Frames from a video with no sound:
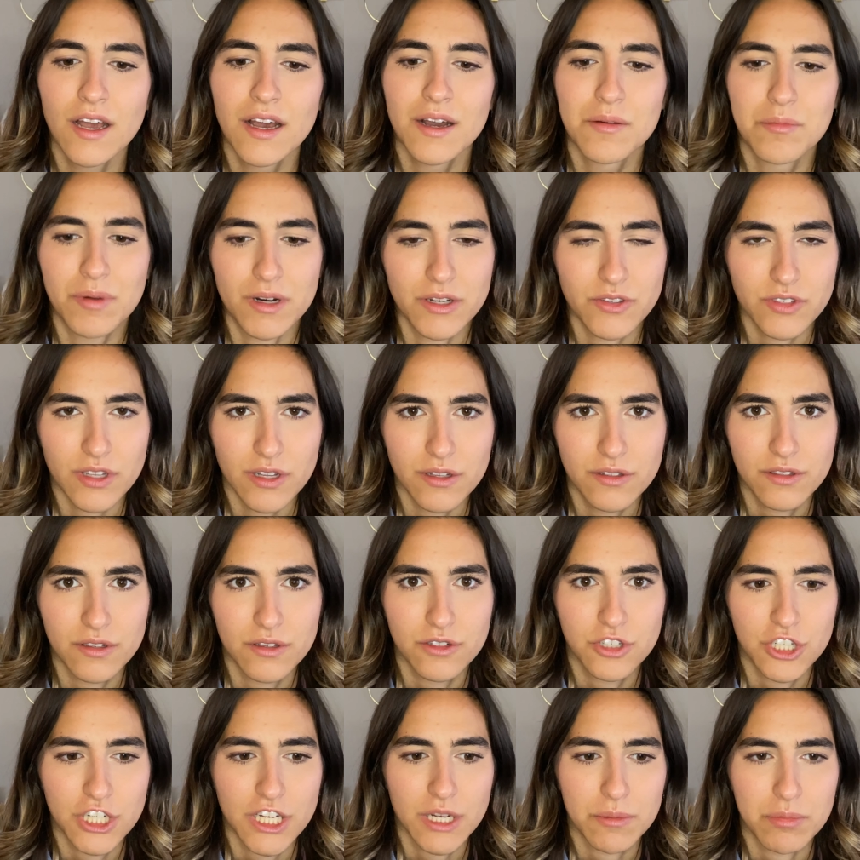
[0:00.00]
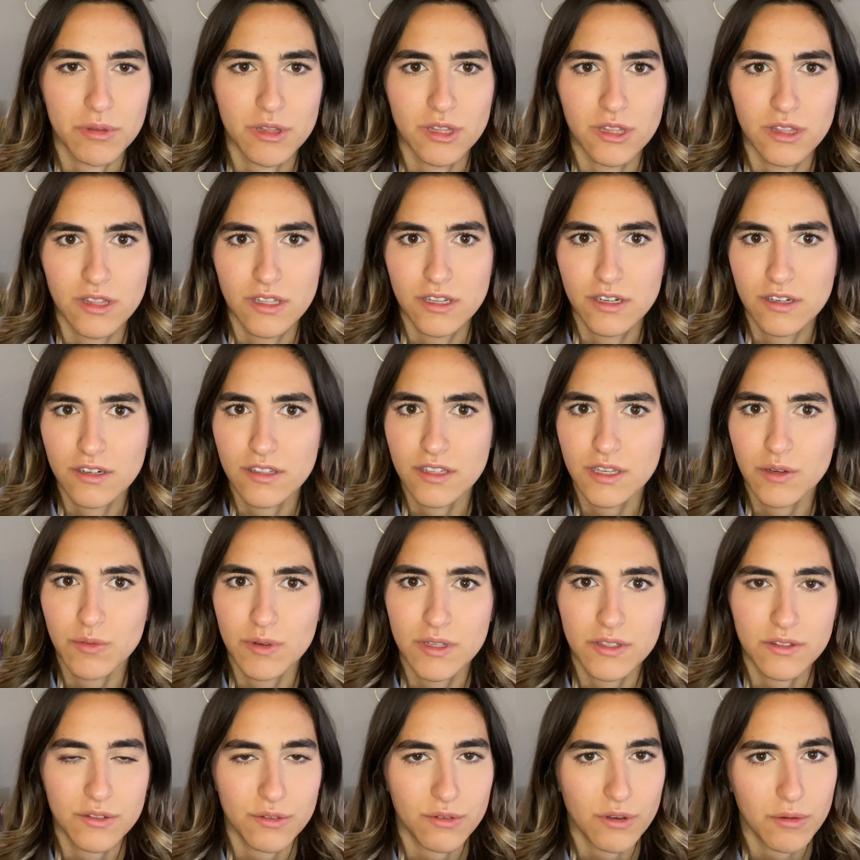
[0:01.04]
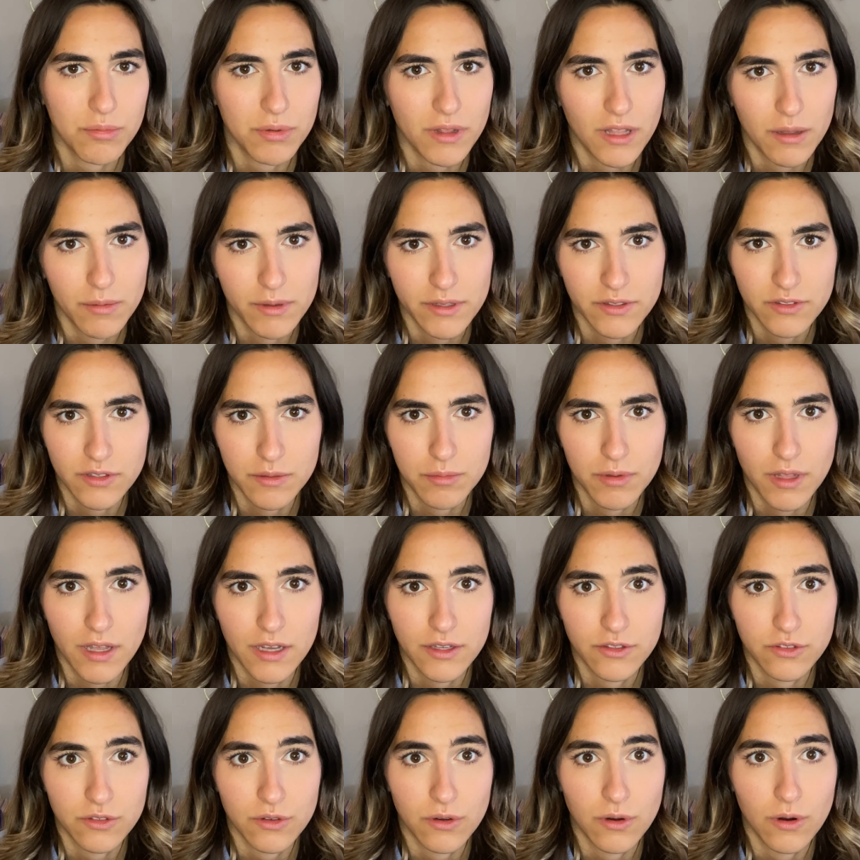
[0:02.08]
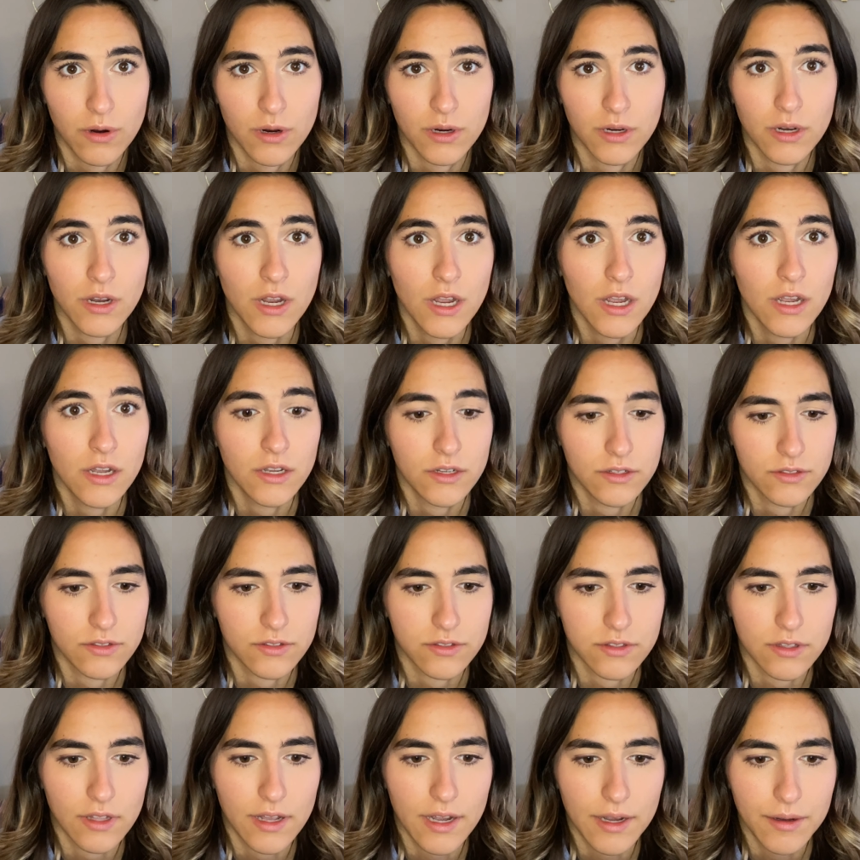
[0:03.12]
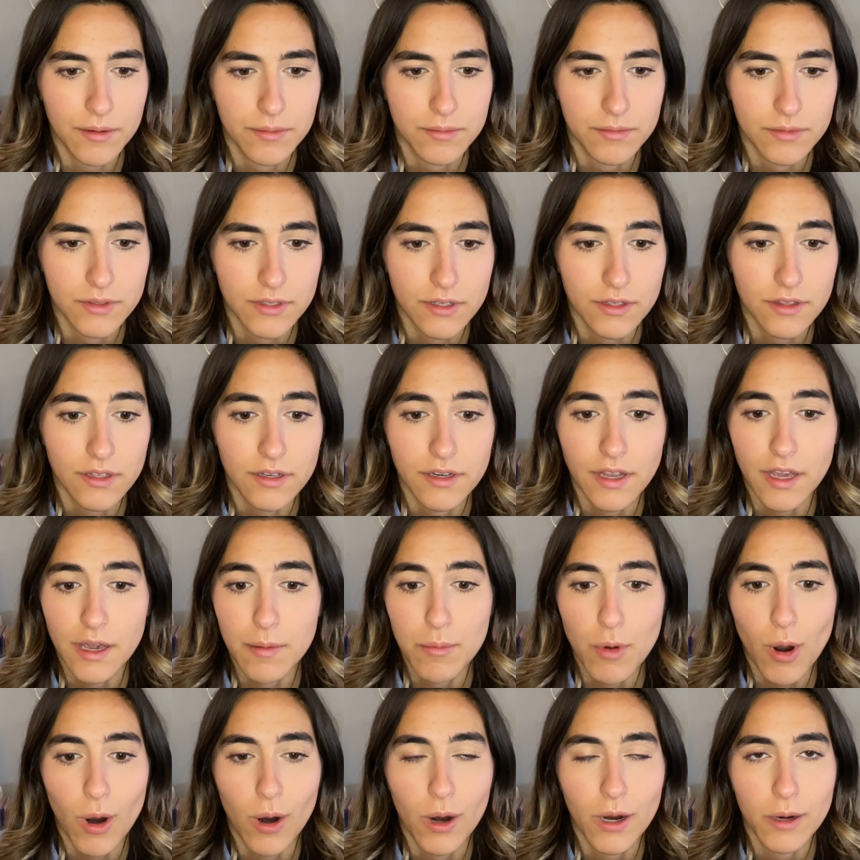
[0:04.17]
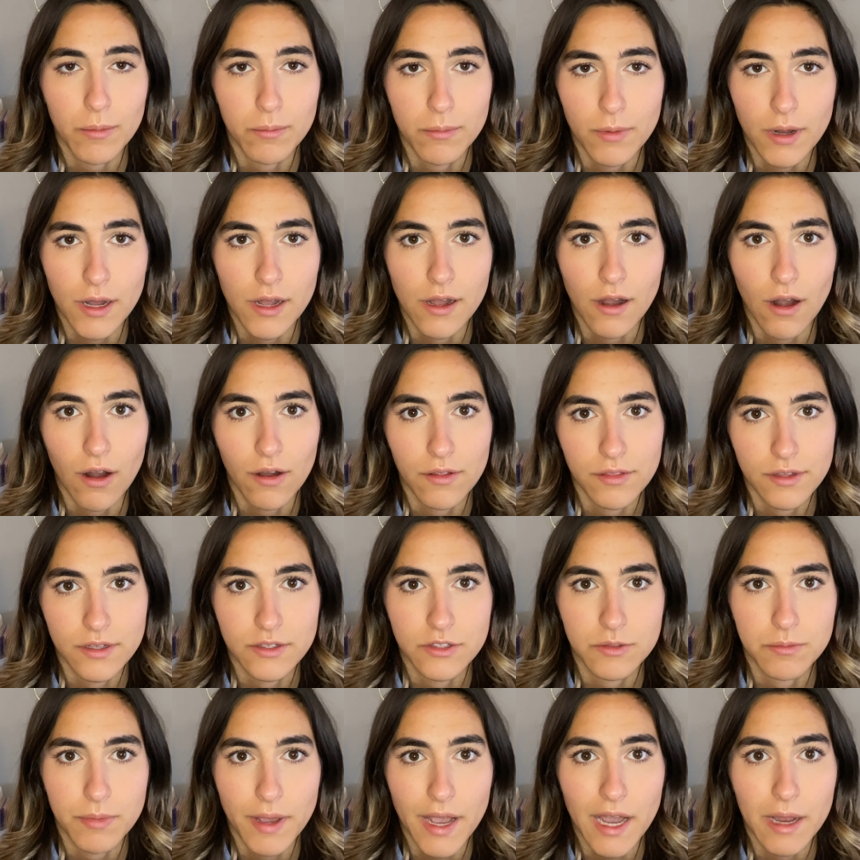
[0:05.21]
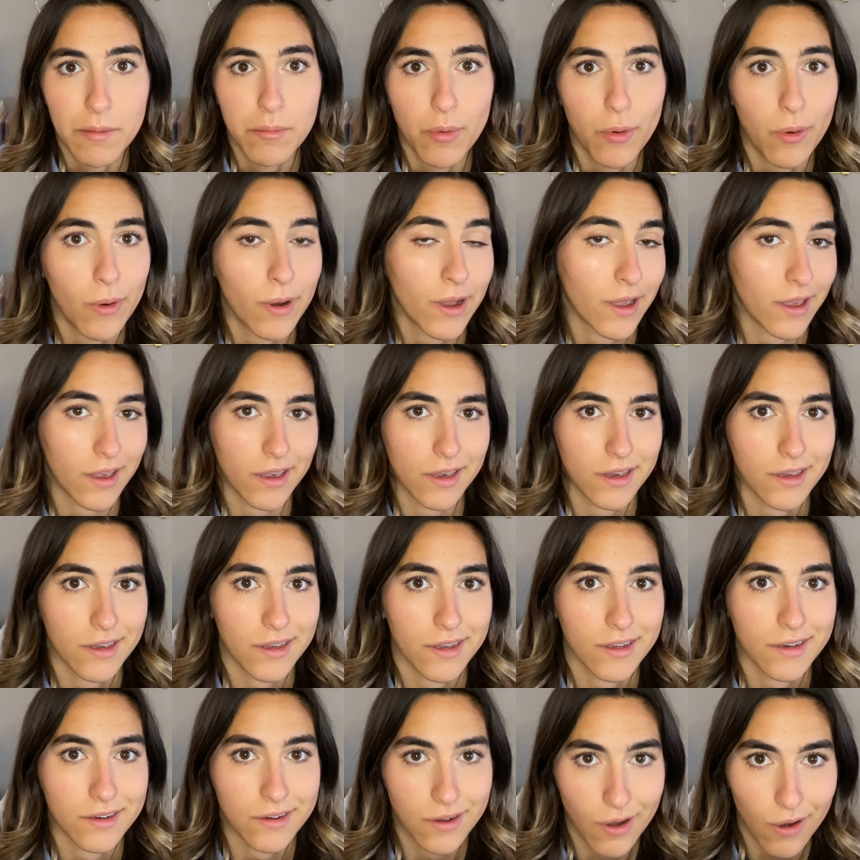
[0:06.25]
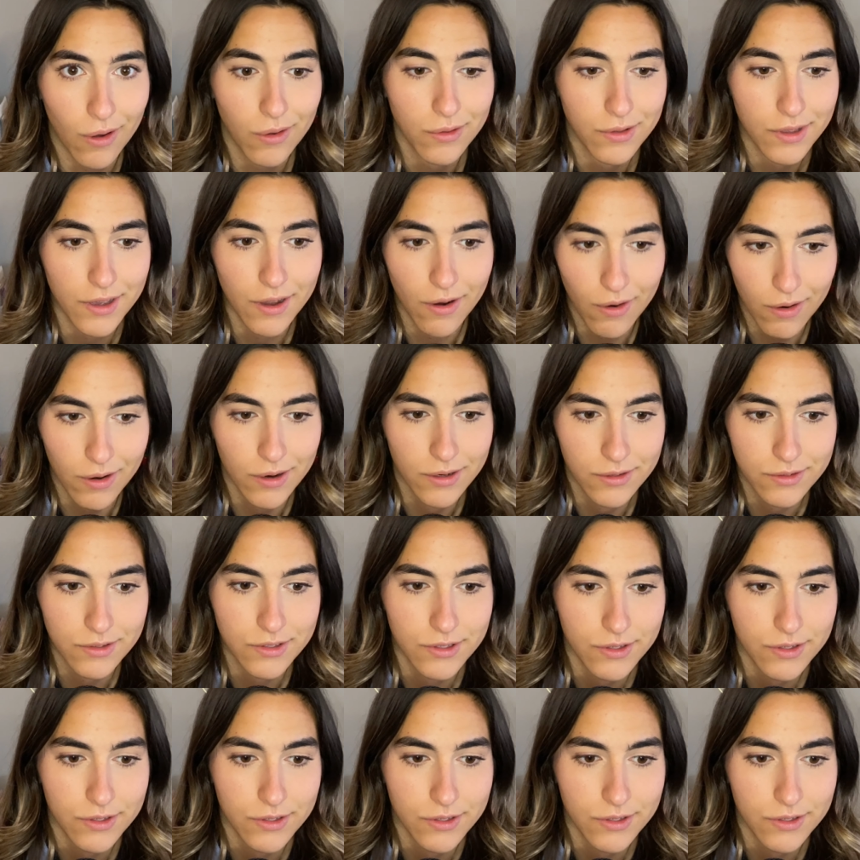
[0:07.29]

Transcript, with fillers: Marcel Duchamp literally went to a plumbing supply store, slapped the name R. Mutt on this bad boy, and called it art.